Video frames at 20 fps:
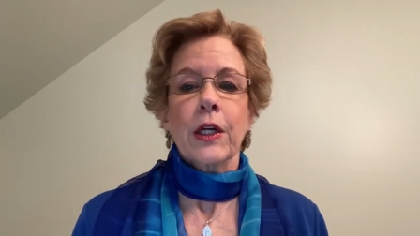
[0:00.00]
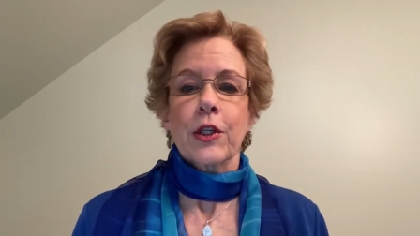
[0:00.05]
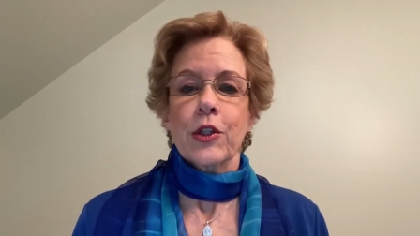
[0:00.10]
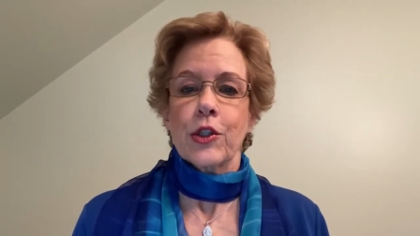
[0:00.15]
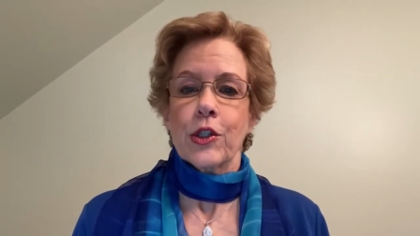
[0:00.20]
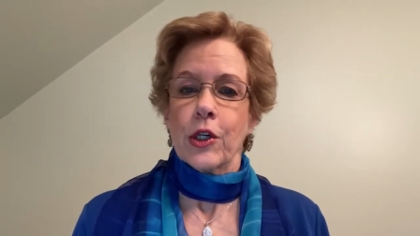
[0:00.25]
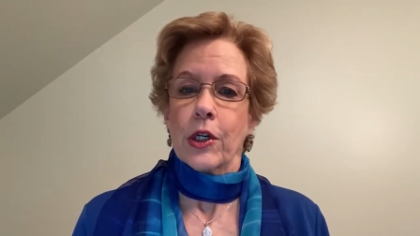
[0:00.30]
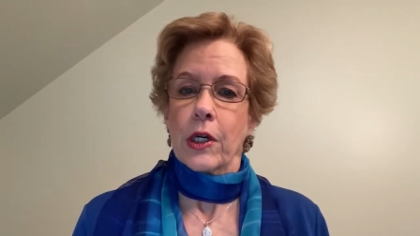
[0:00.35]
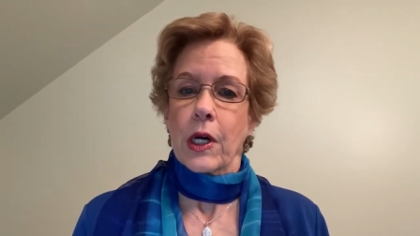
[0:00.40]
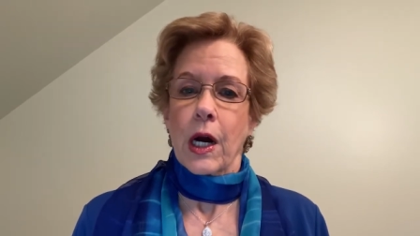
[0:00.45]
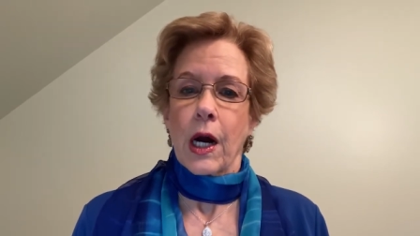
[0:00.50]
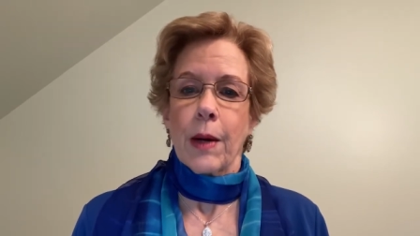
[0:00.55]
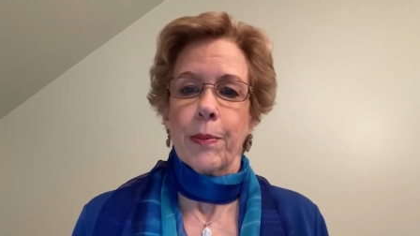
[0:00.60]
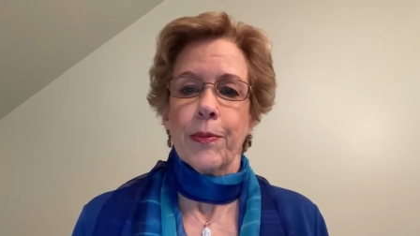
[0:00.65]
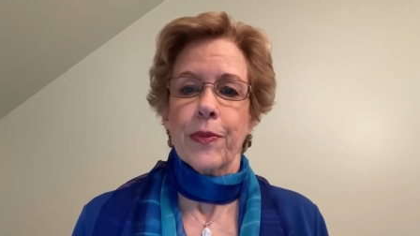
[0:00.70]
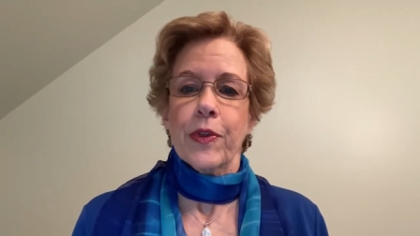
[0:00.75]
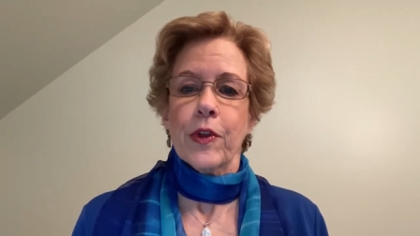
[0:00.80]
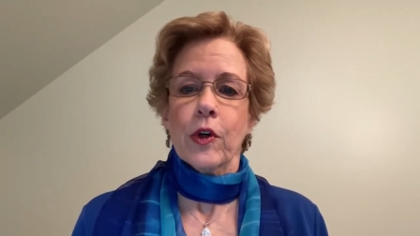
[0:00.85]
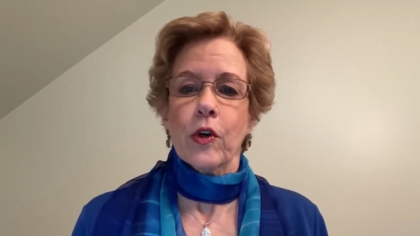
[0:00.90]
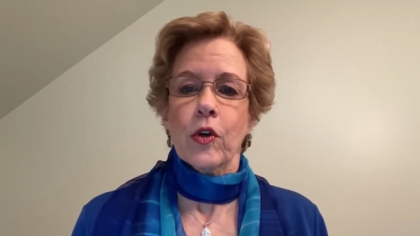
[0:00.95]
took
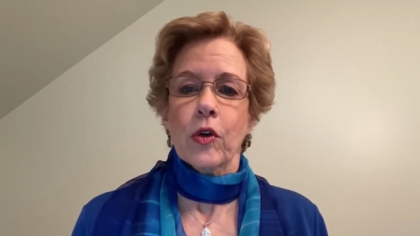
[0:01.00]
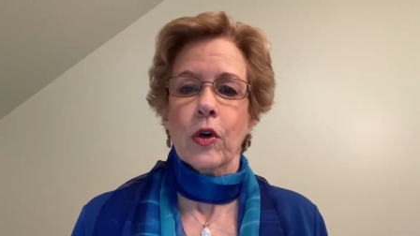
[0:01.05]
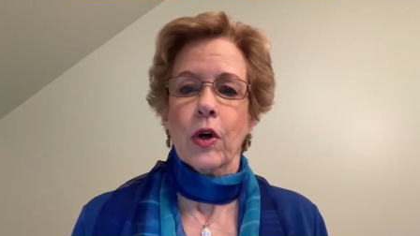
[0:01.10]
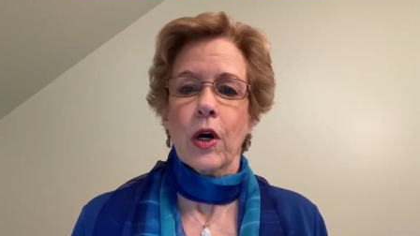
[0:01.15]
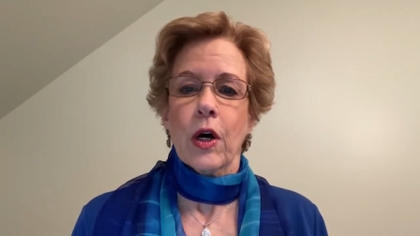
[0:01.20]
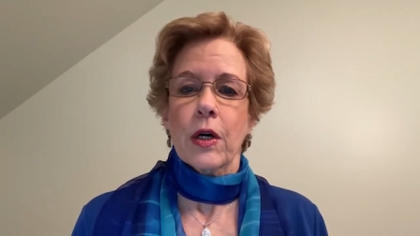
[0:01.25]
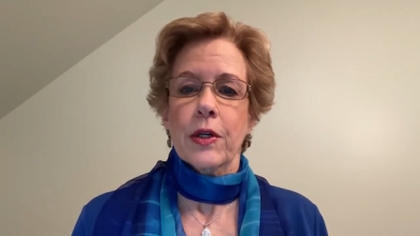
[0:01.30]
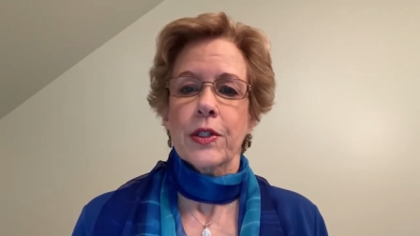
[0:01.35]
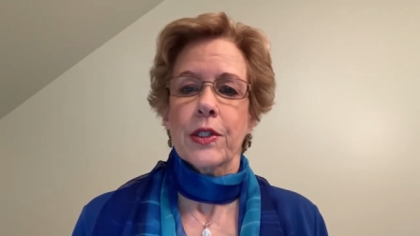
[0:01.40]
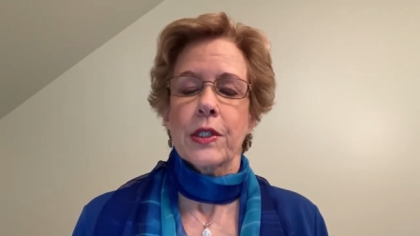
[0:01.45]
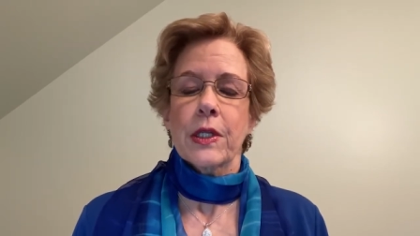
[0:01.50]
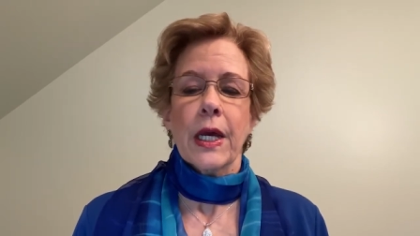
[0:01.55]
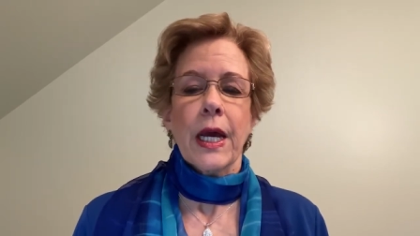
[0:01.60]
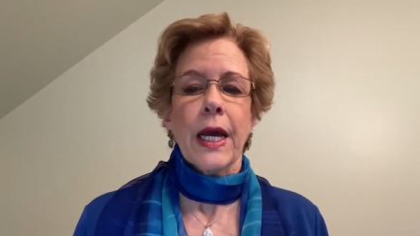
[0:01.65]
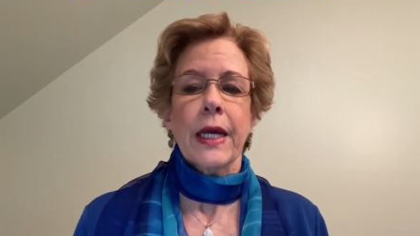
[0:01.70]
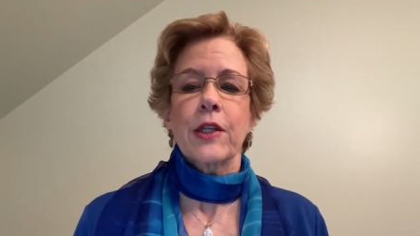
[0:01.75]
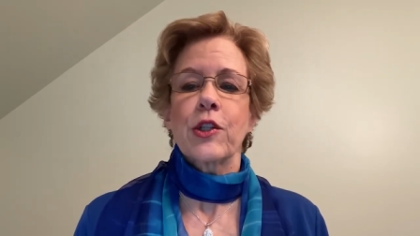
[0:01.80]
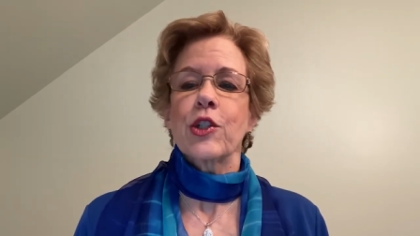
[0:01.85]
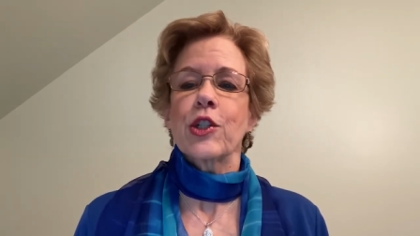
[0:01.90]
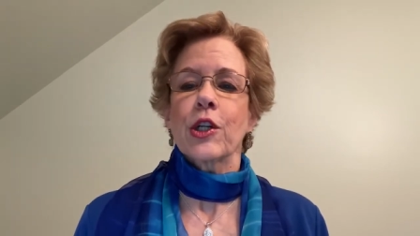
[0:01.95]
up the cross,
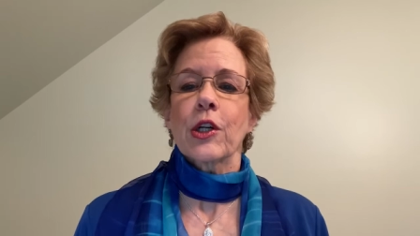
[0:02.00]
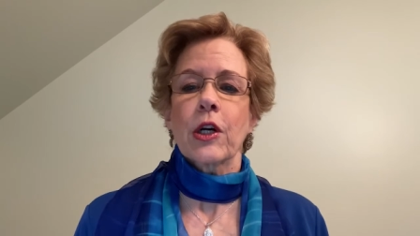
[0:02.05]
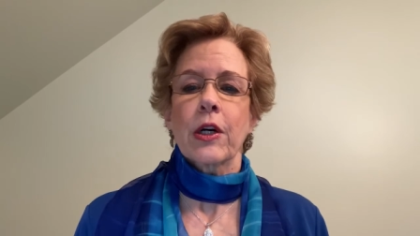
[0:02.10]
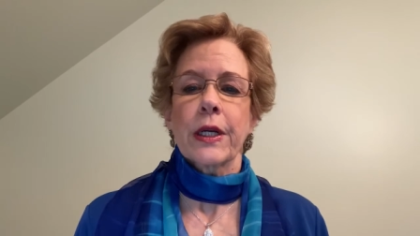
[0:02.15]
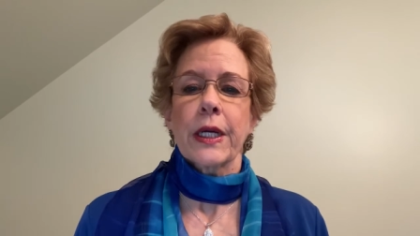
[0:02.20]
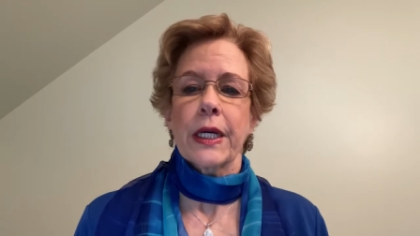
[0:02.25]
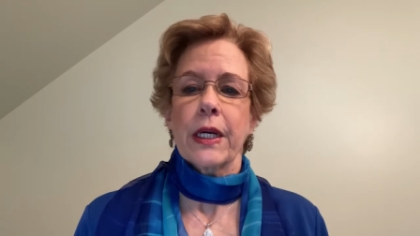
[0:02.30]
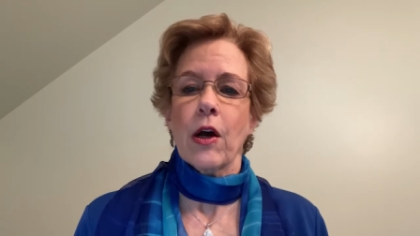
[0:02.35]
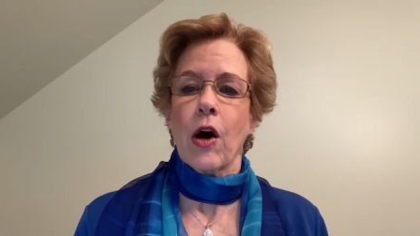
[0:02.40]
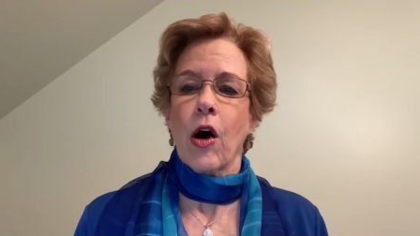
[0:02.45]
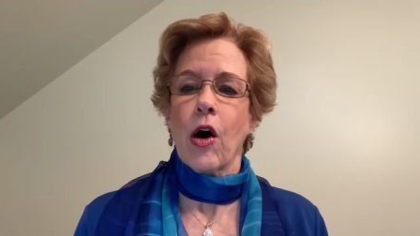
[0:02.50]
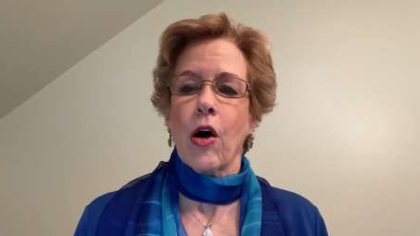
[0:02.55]
and journeyed